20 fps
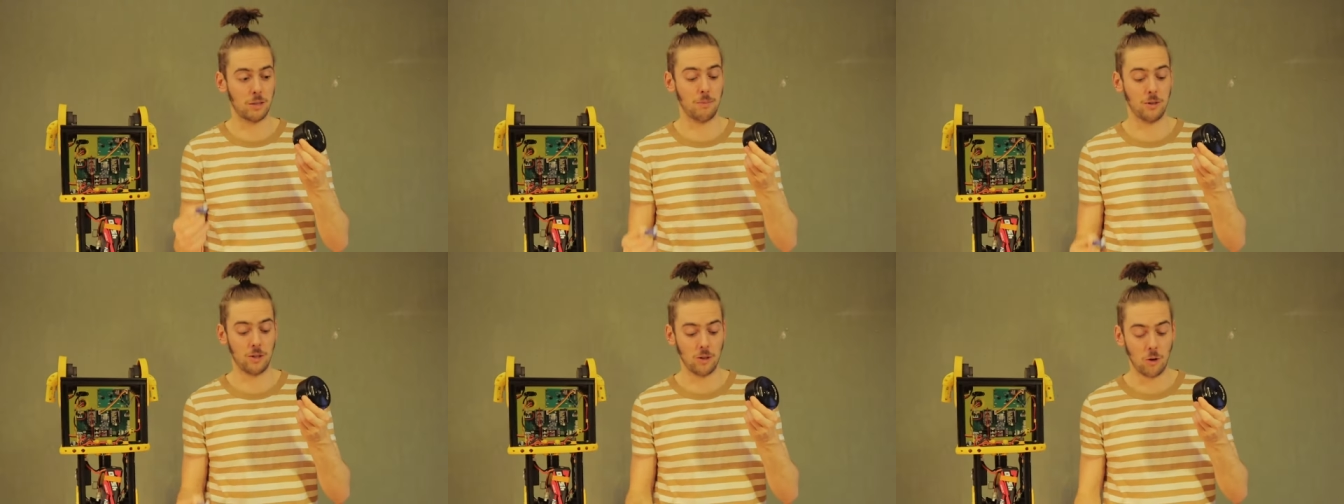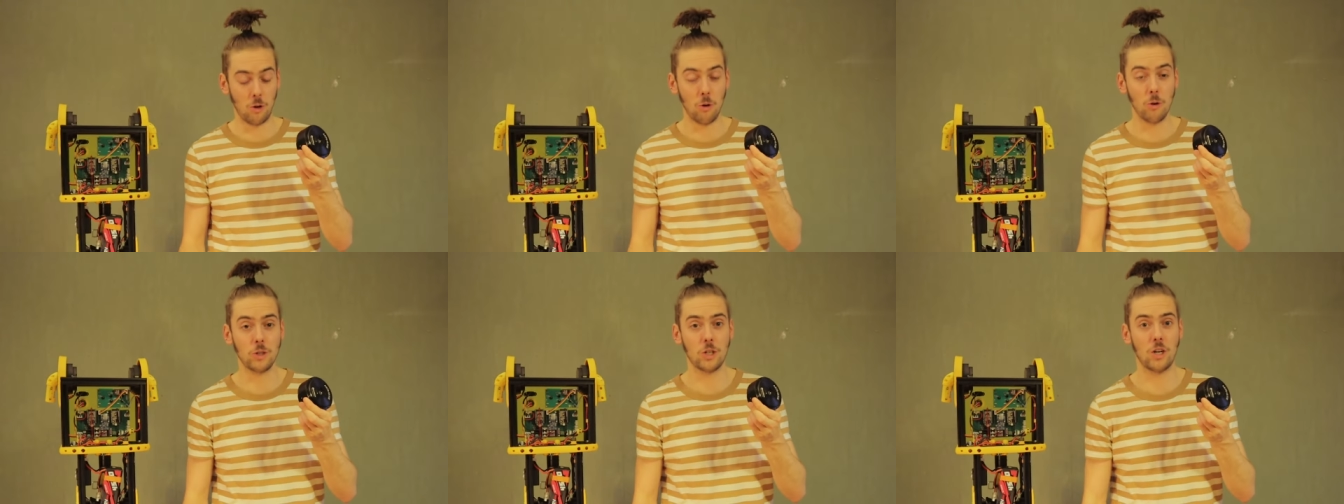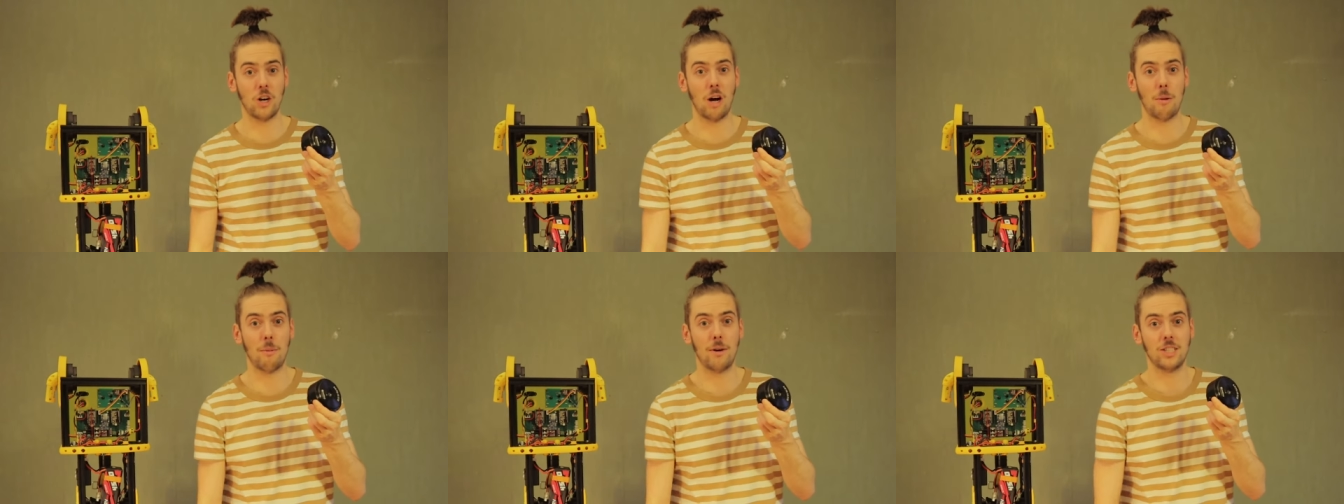but
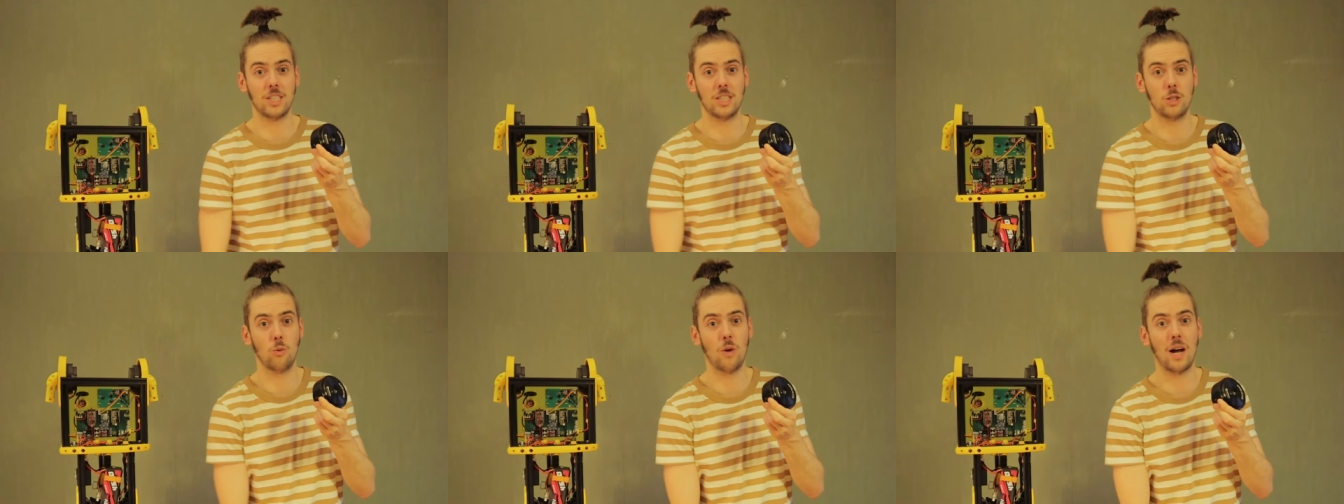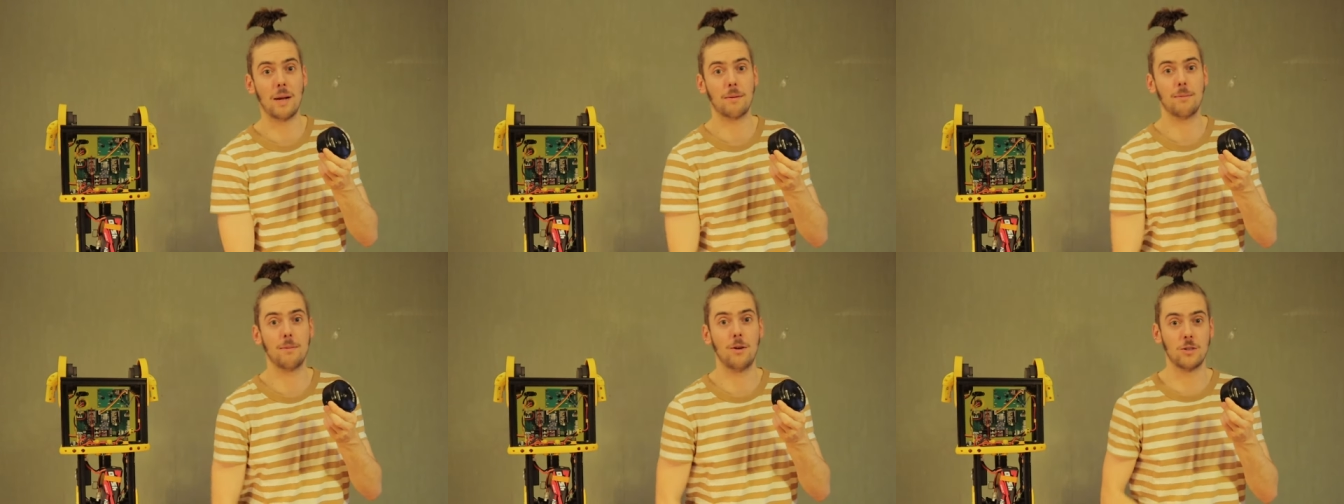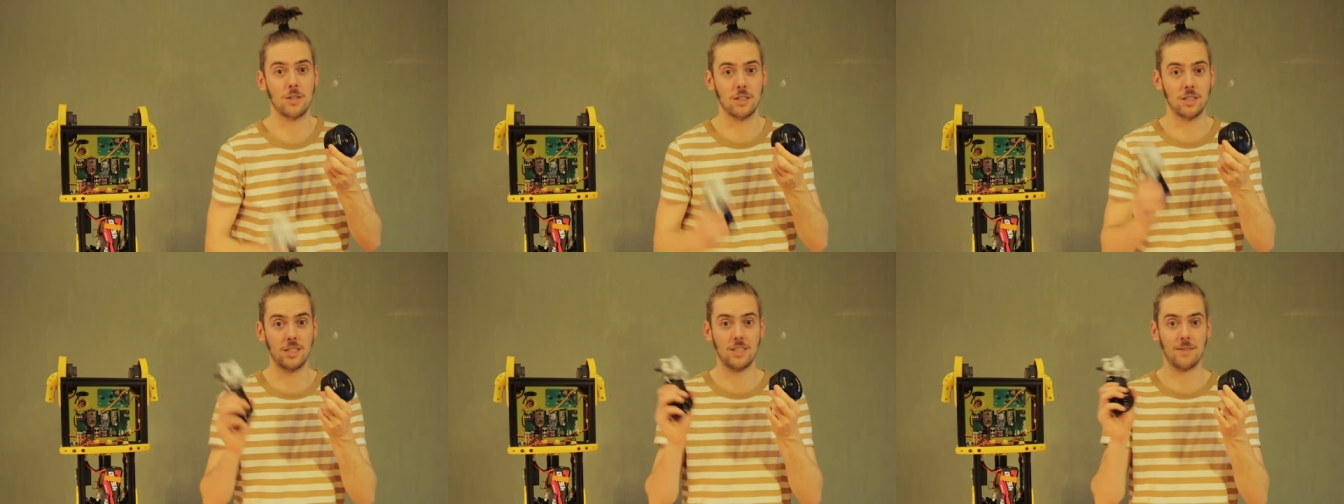also how much the wiper
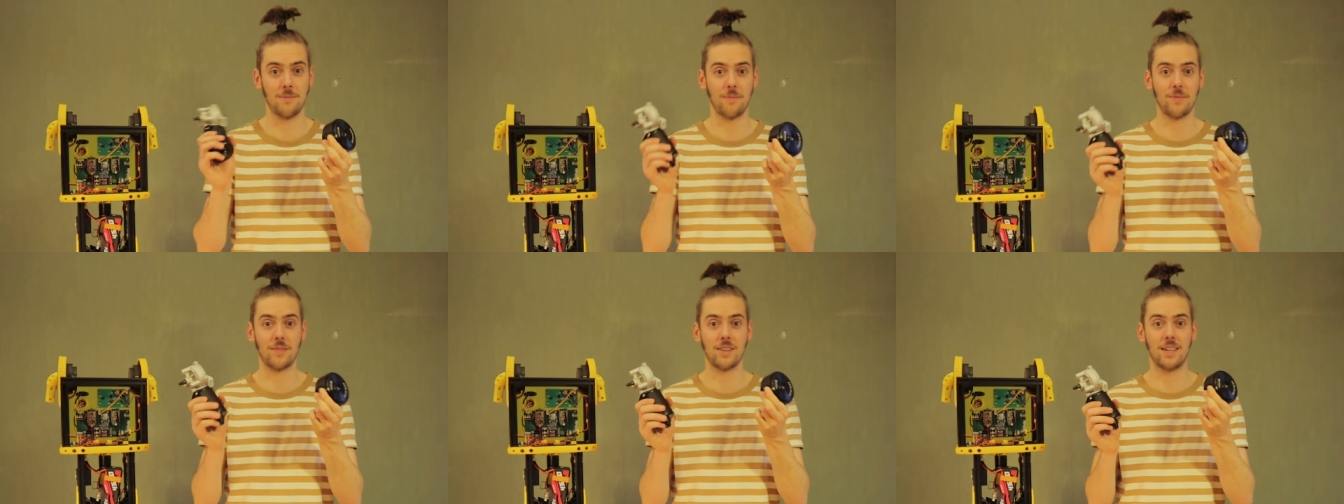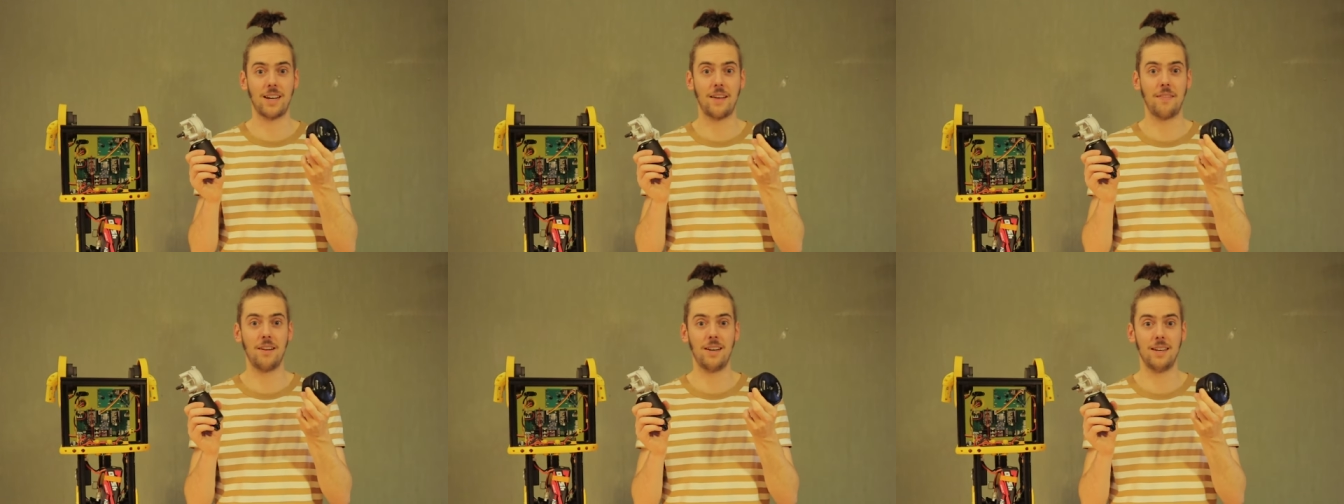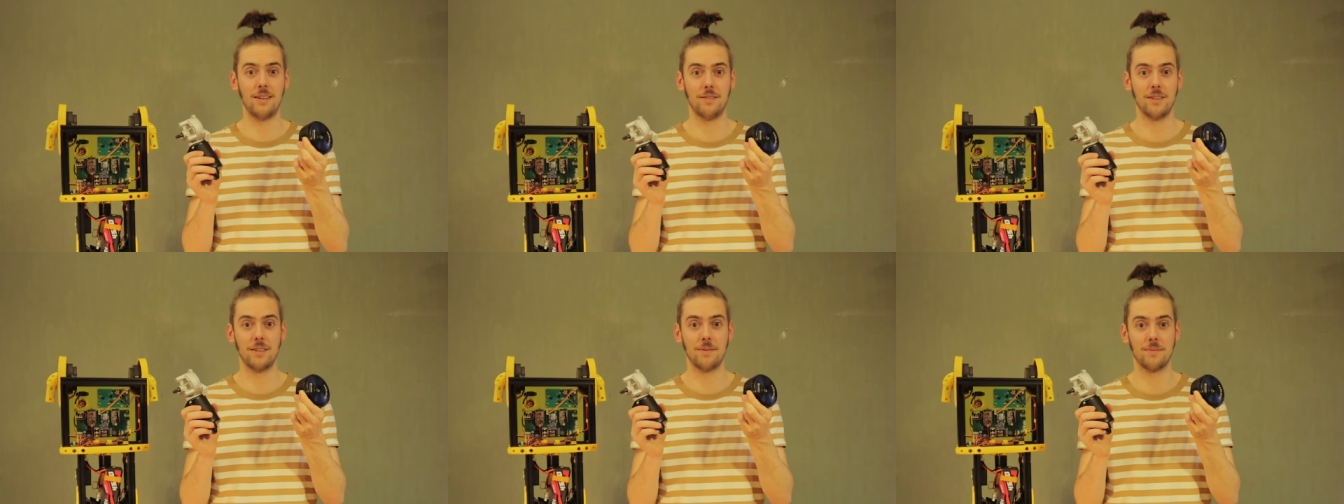motors can
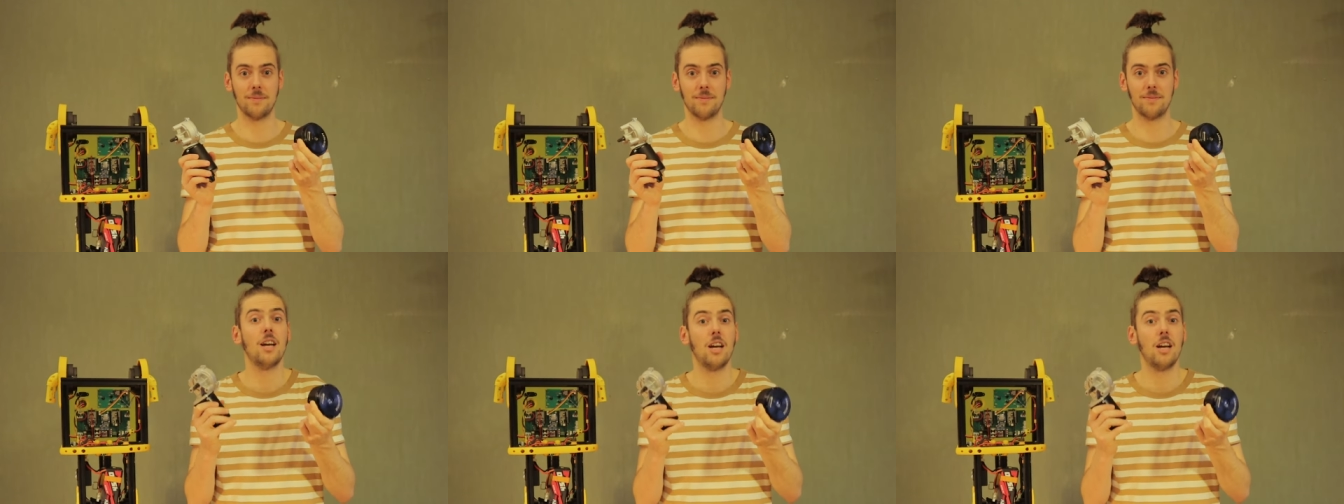deliver.